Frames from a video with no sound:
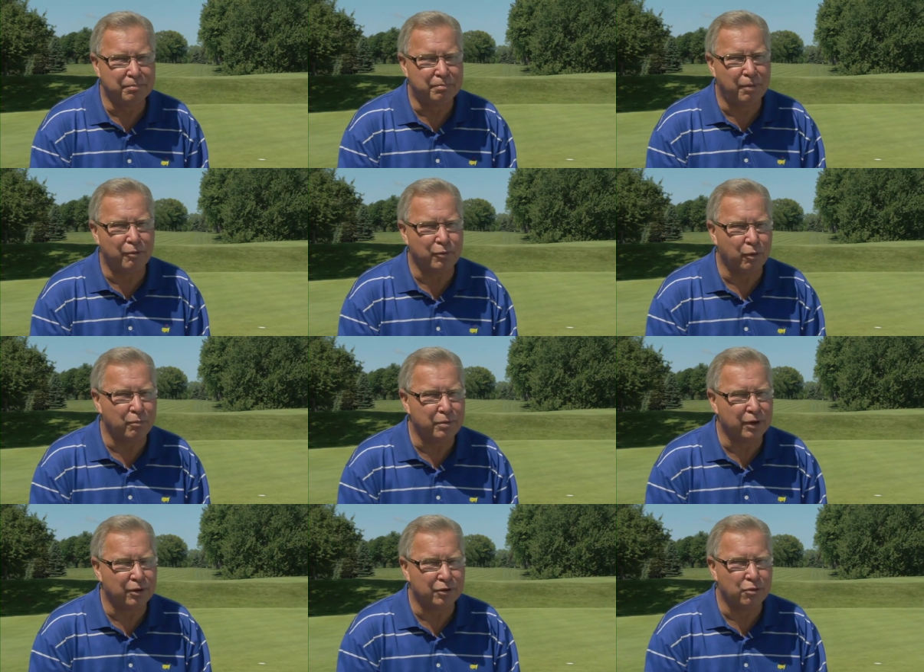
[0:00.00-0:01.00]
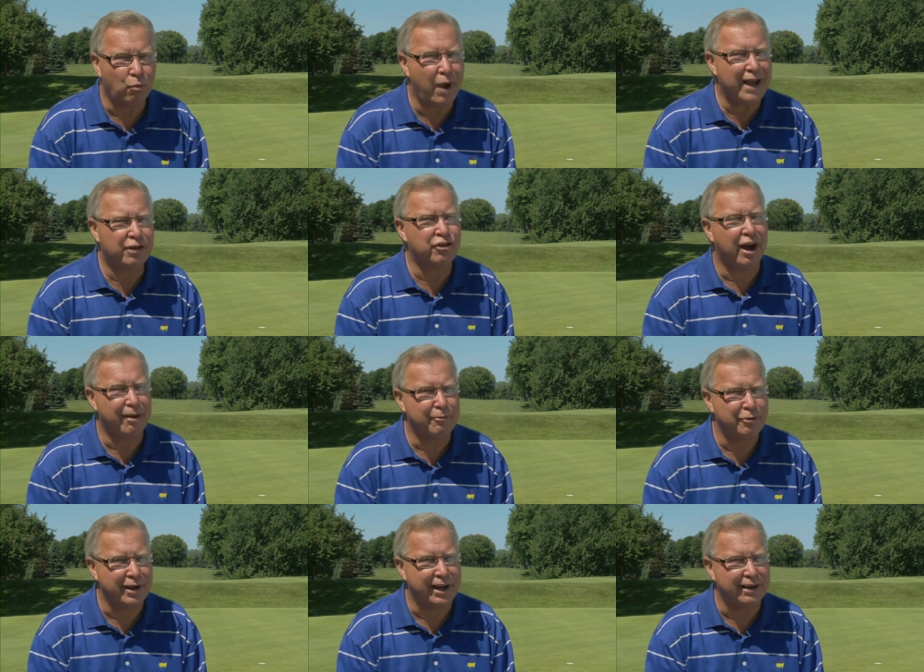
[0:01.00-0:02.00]
Buffalo Bills whack job
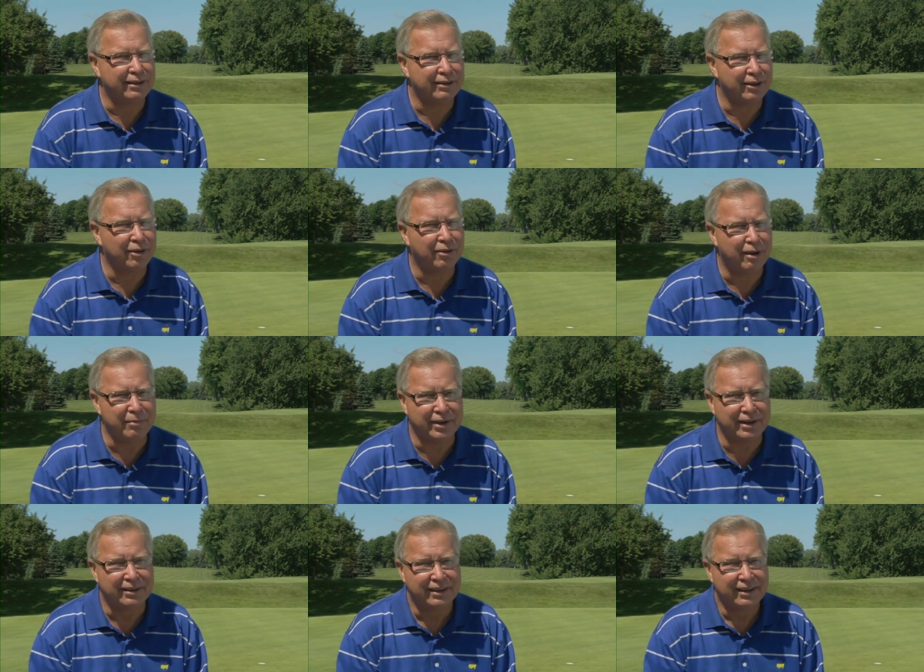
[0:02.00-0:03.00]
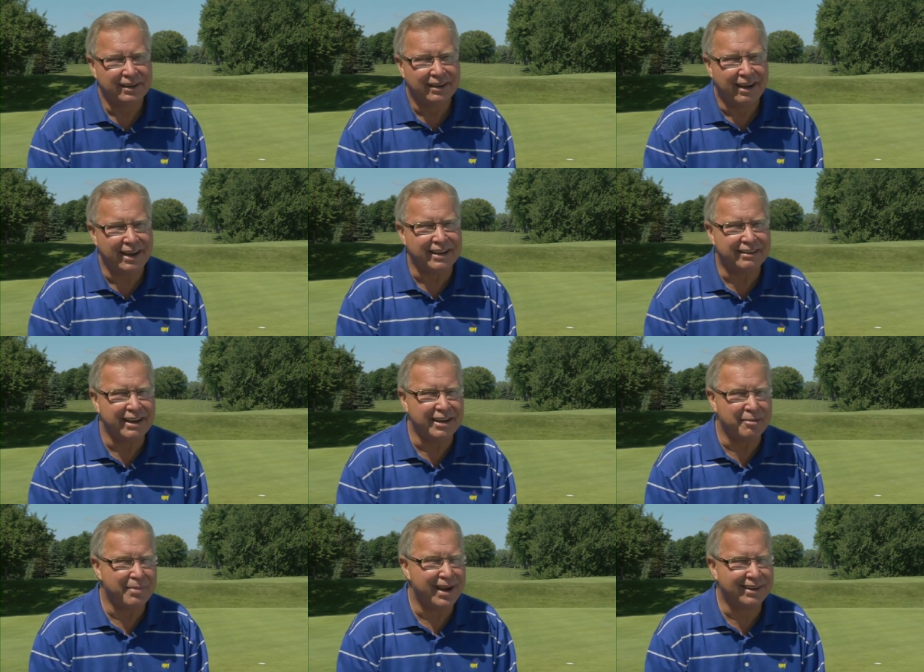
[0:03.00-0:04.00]
fan. I mean, I can
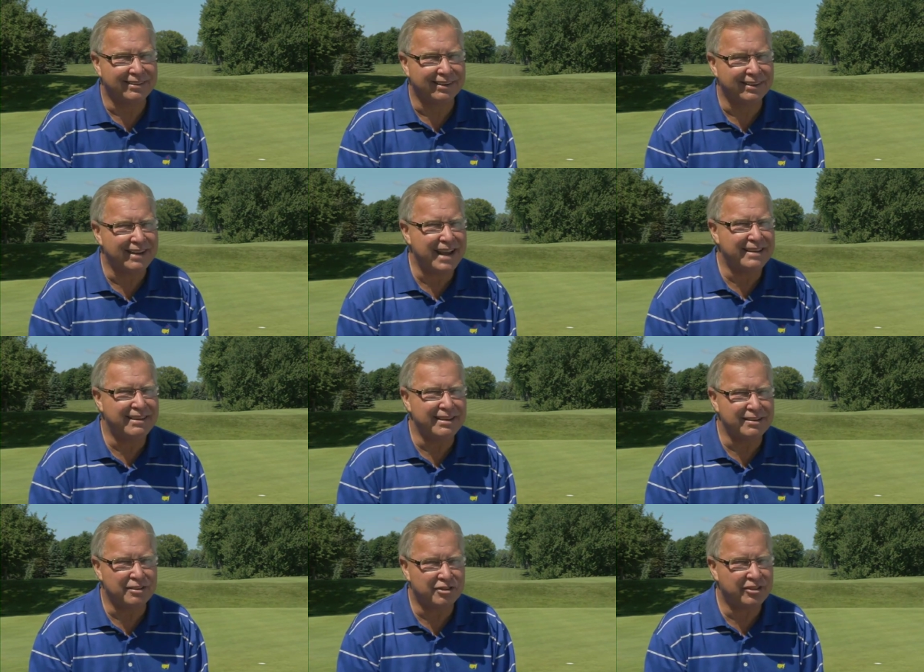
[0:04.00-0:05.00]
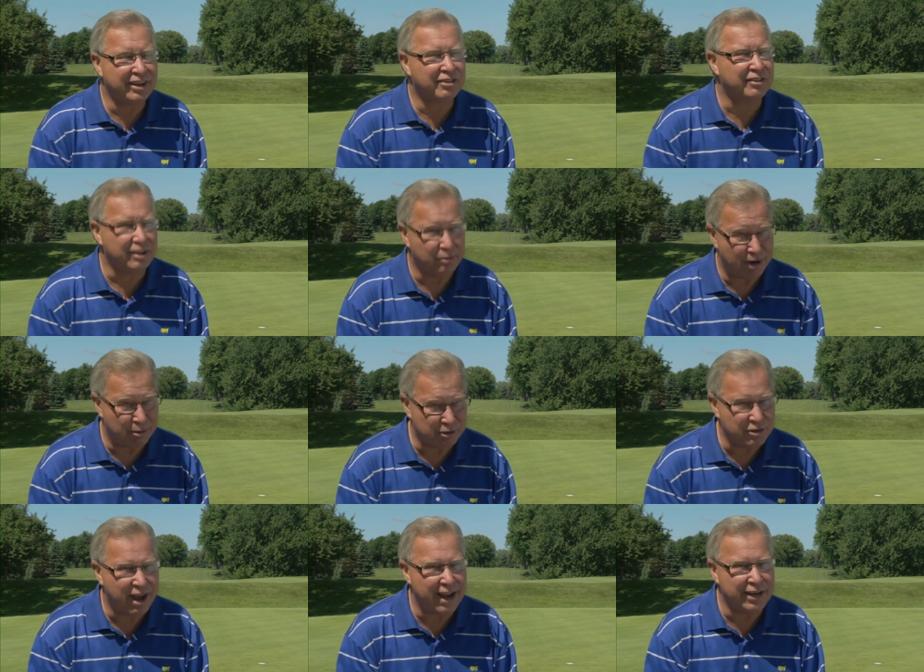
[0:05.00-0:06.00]
take you back to 1960 when I
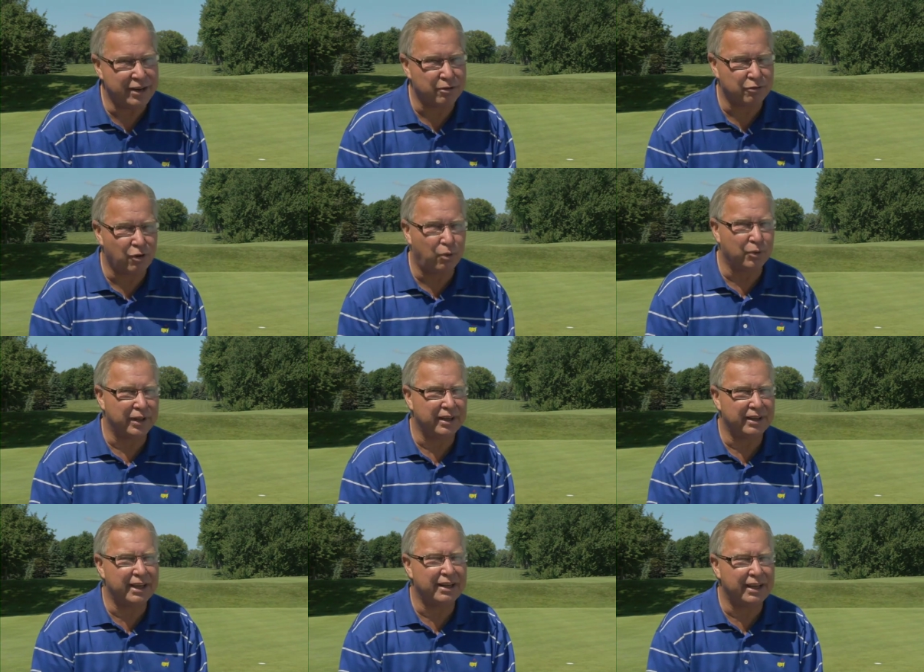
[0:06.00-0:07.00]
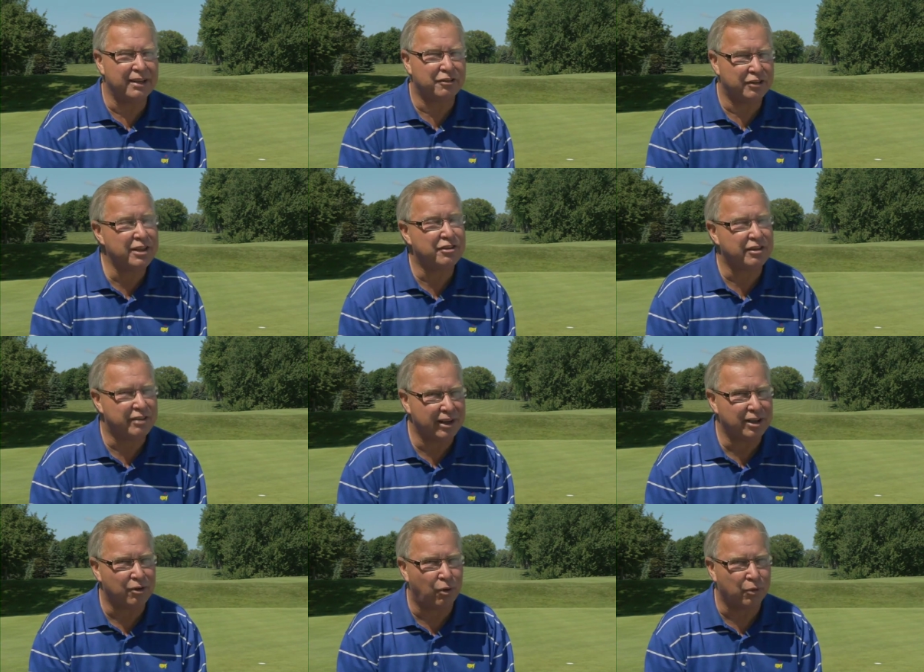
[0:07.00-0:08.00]
was 9 years old and a season
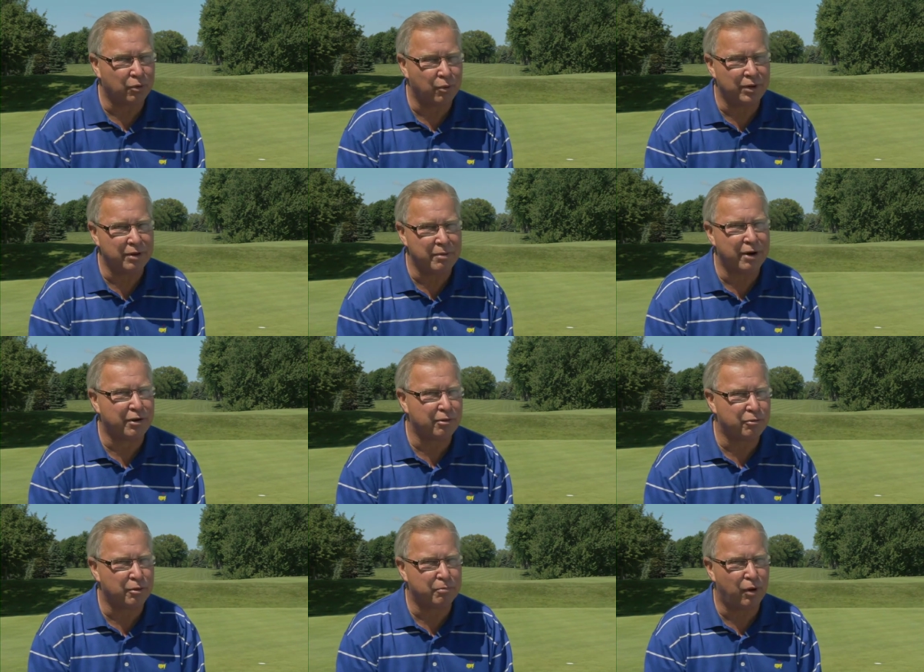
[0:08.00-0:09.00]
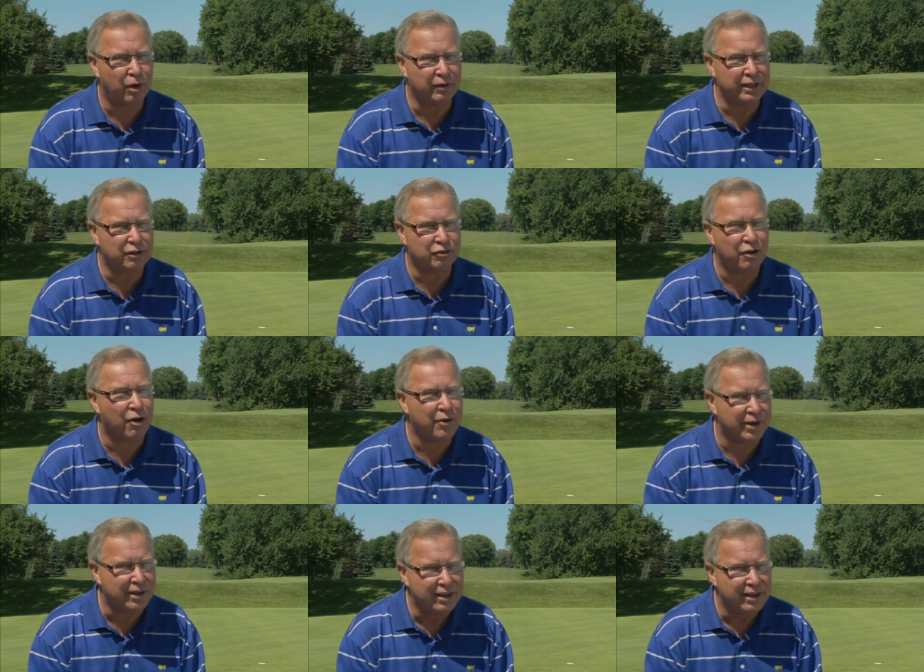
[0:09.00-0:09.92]
ticket holder when the American Football League started.